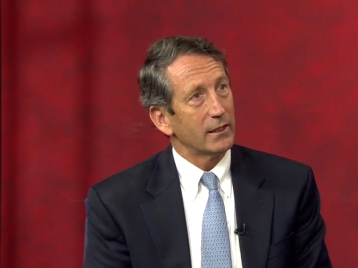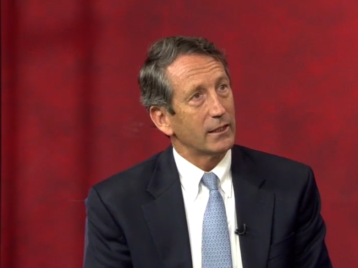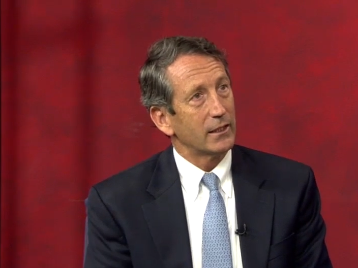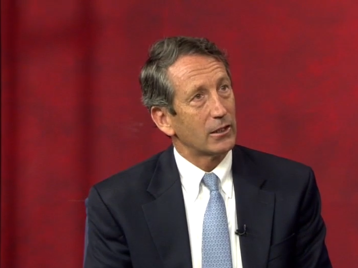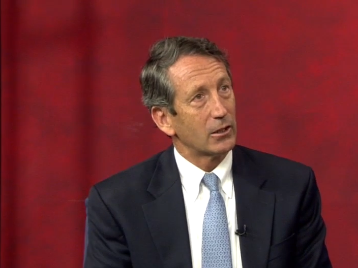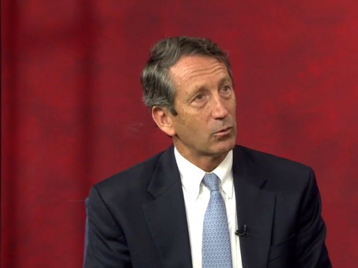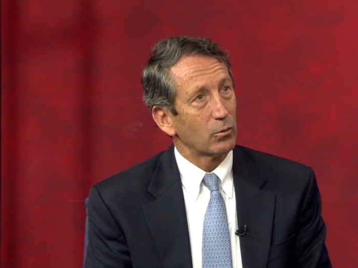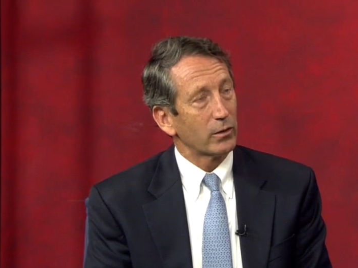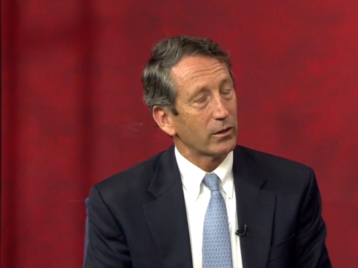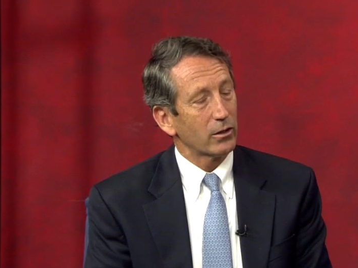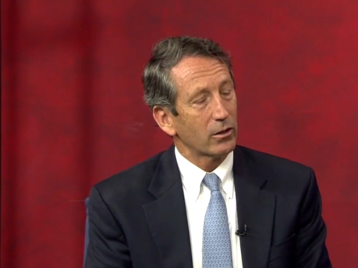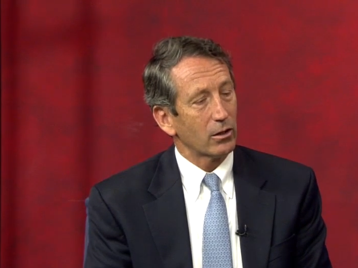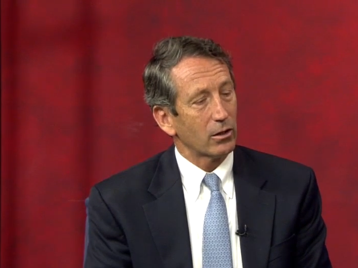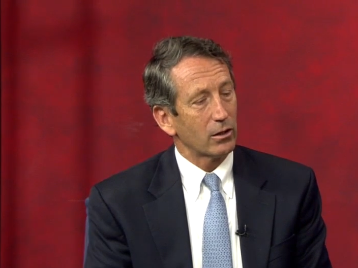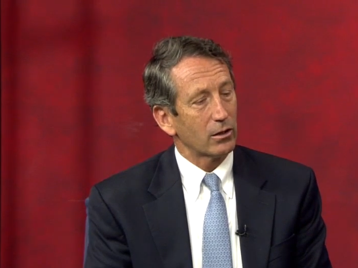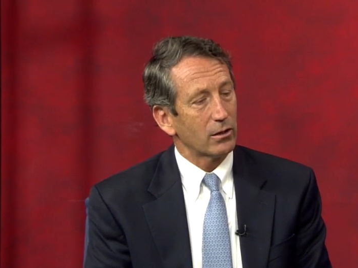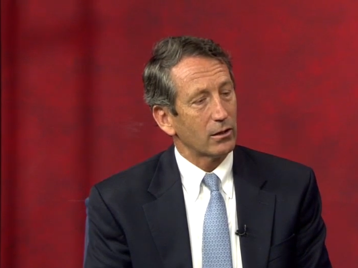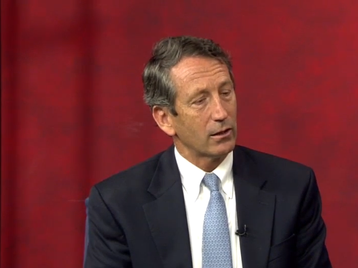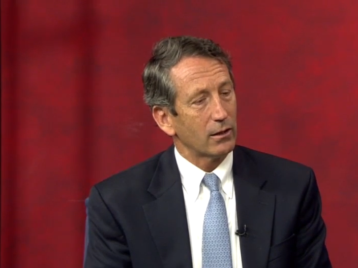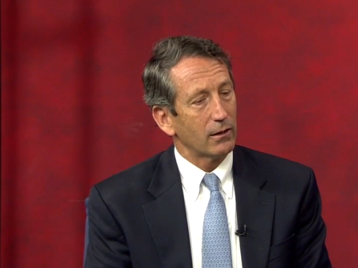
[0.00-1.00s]
here we
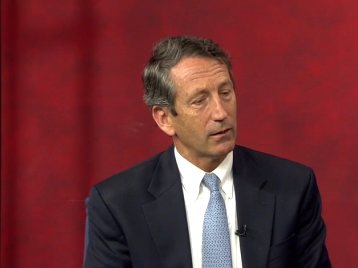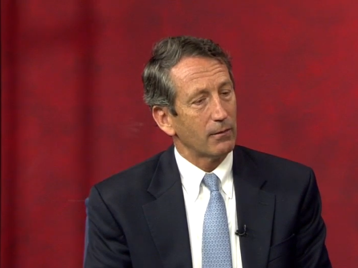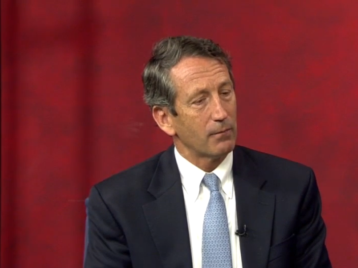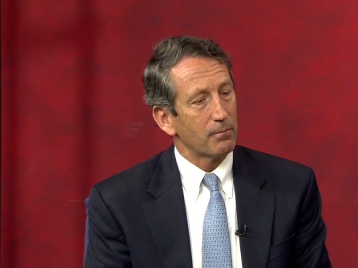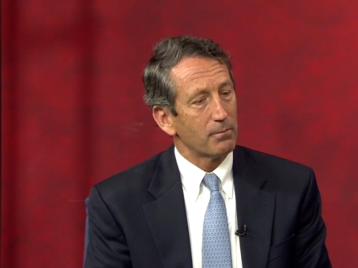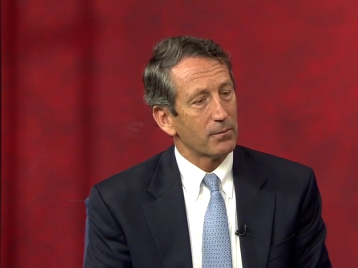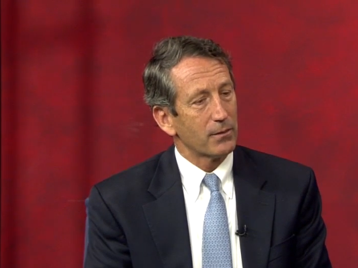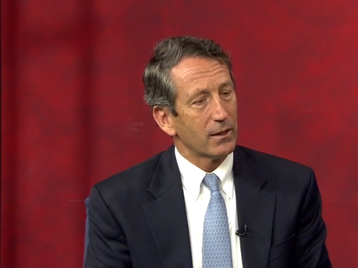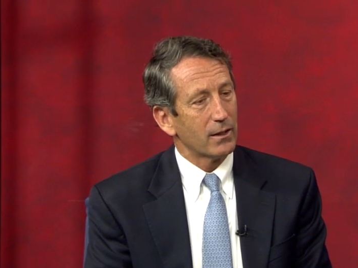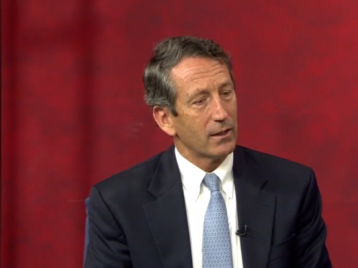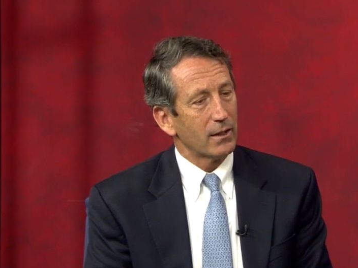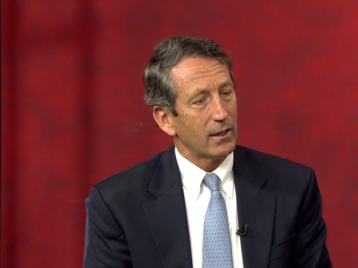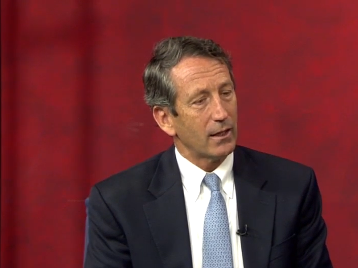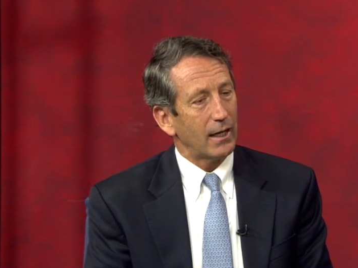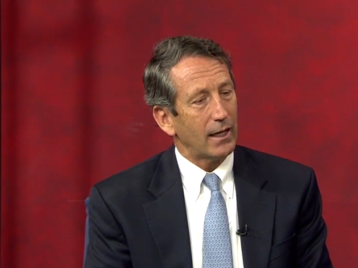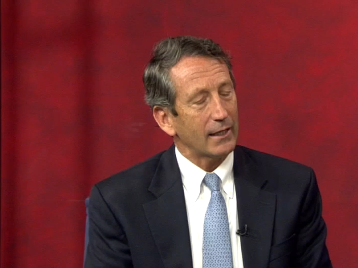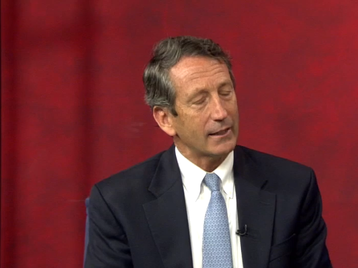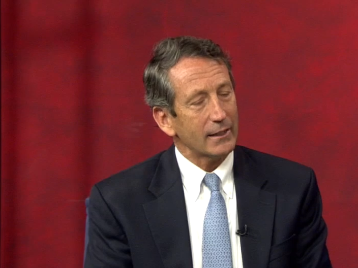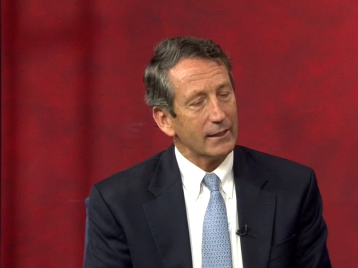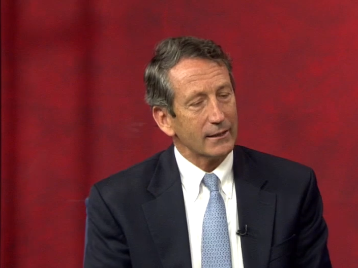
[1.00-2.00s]
are. Um,
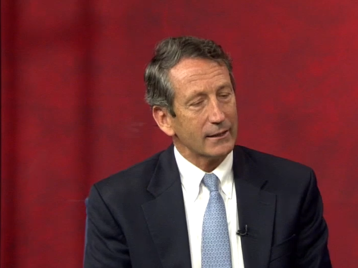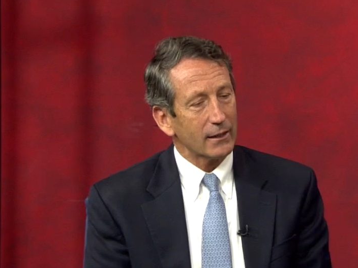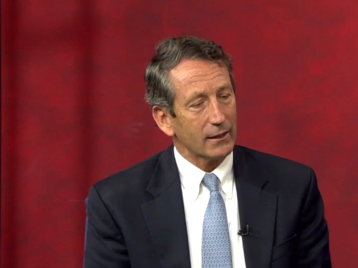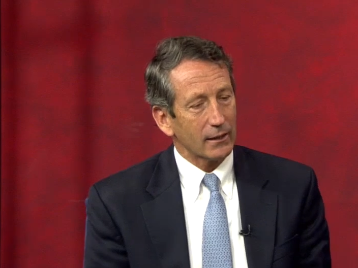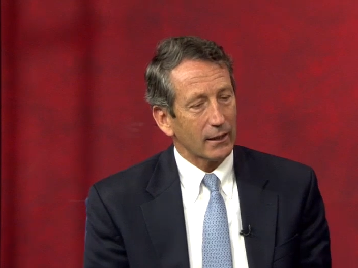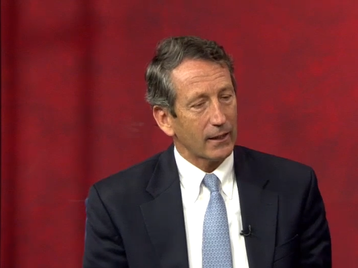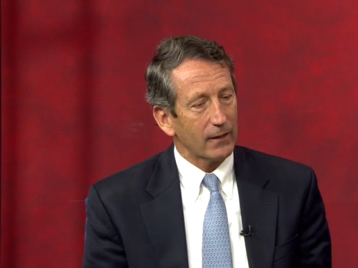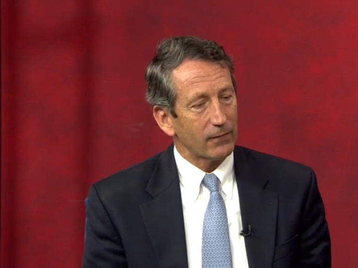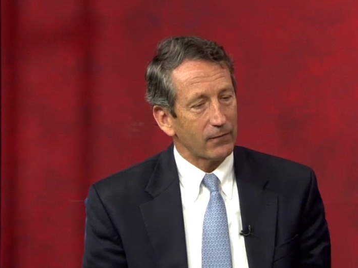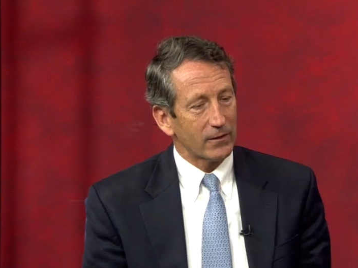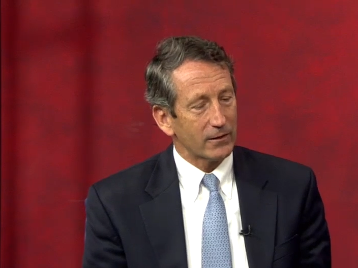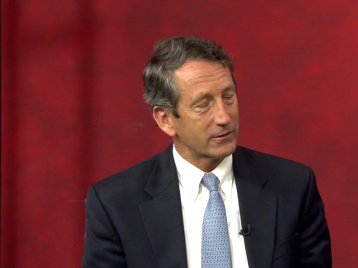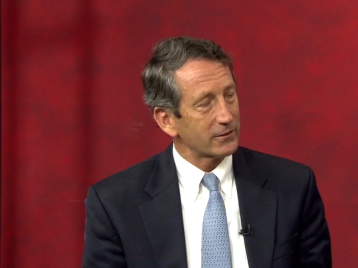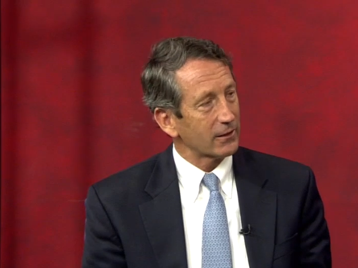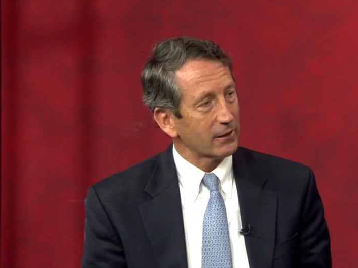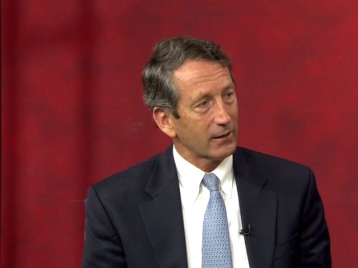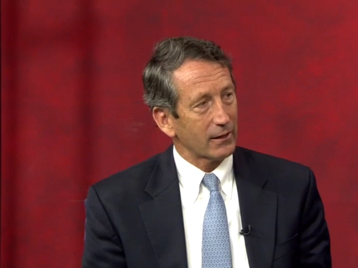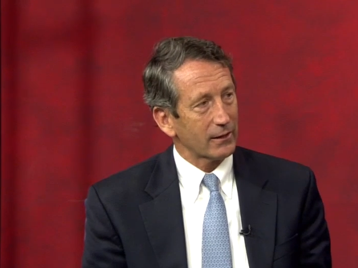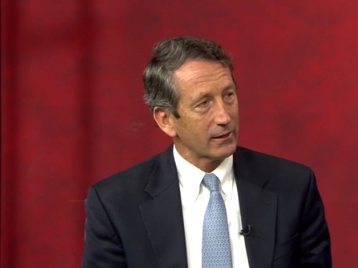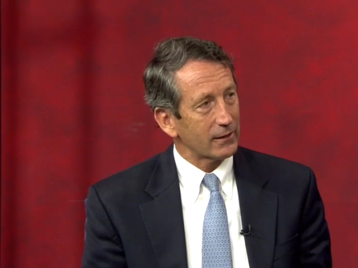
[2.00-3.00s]
I think that life has a
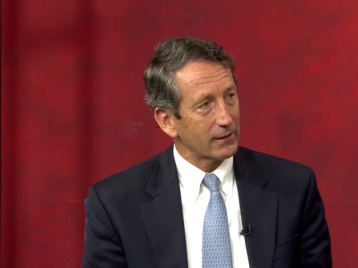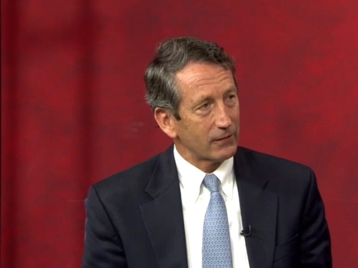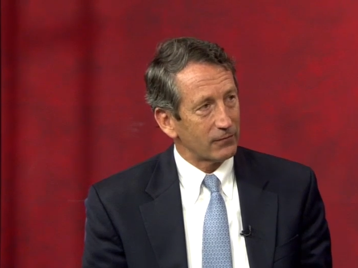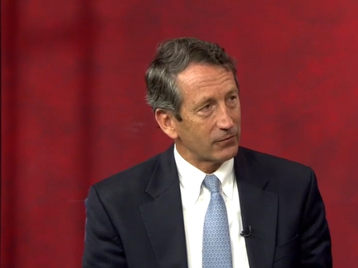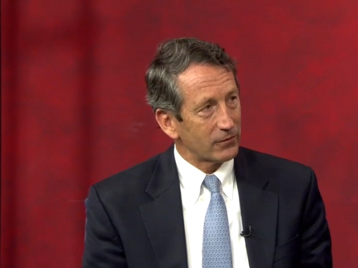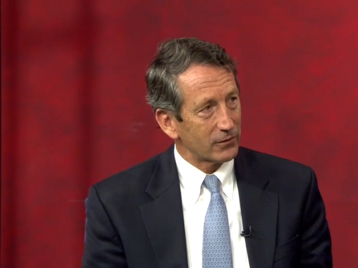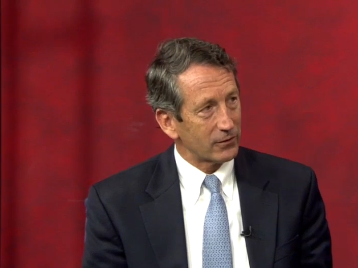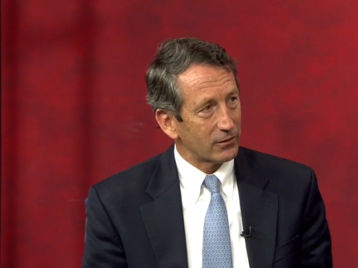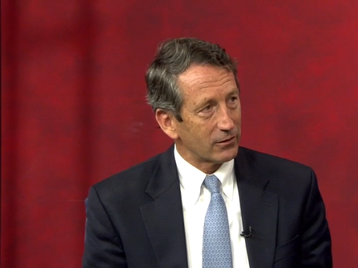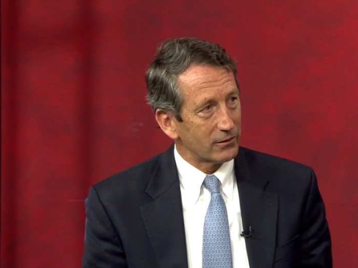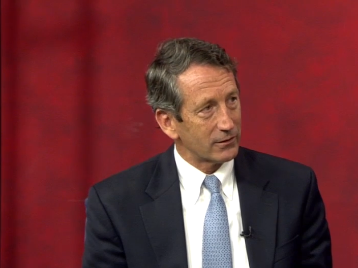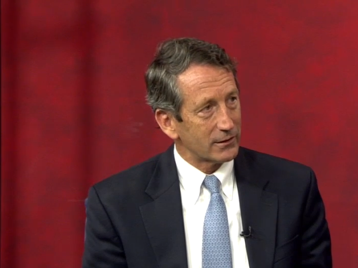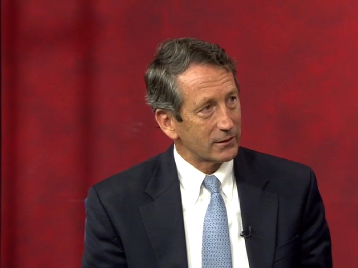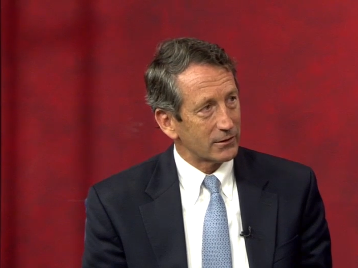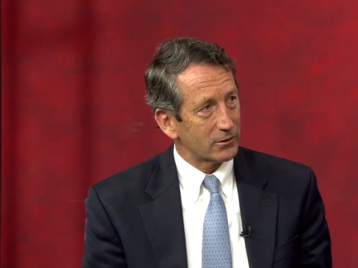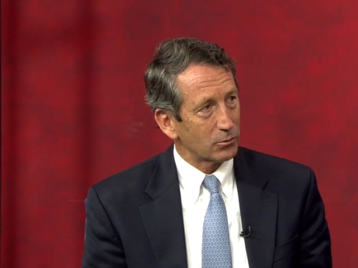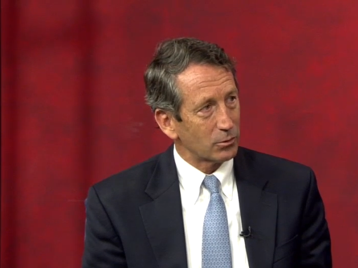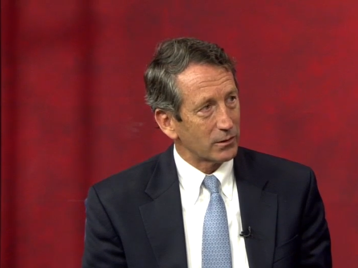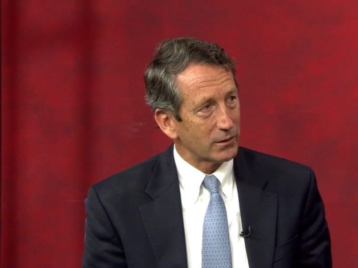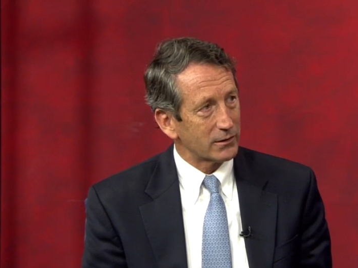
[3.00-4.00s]
lot of different turns
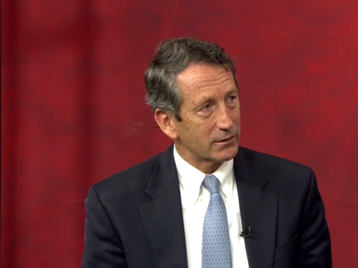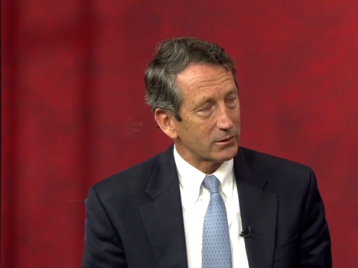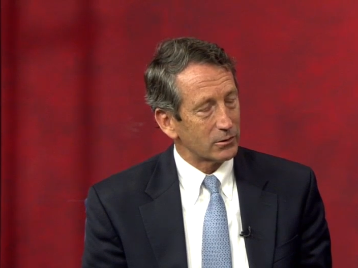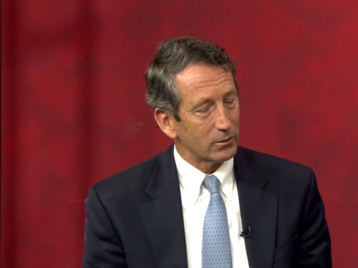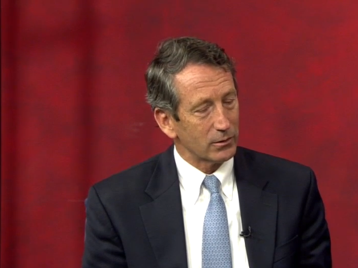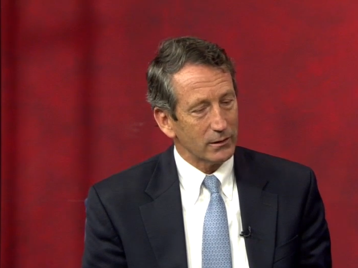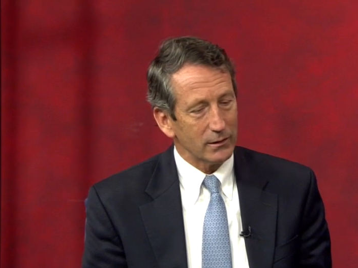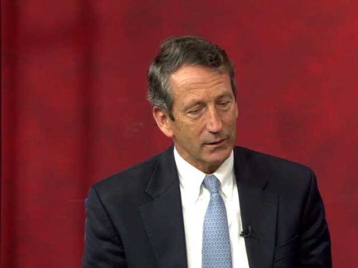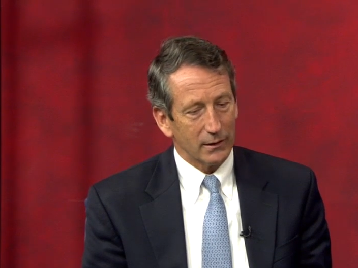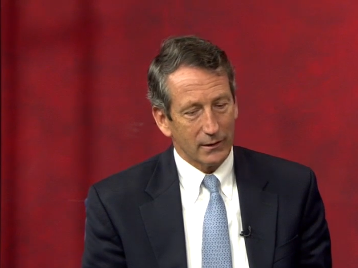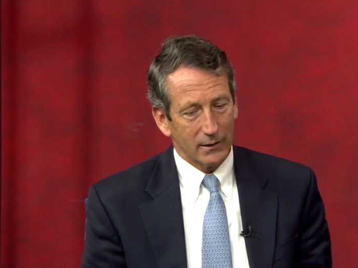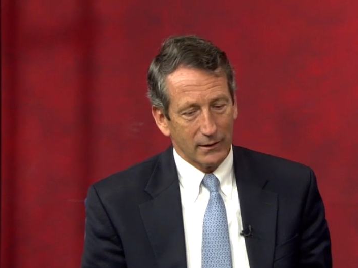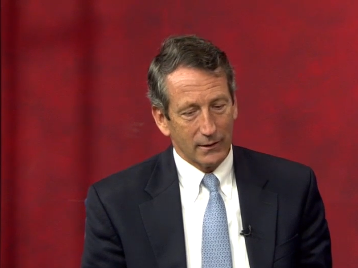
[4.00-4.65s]
and twists to it.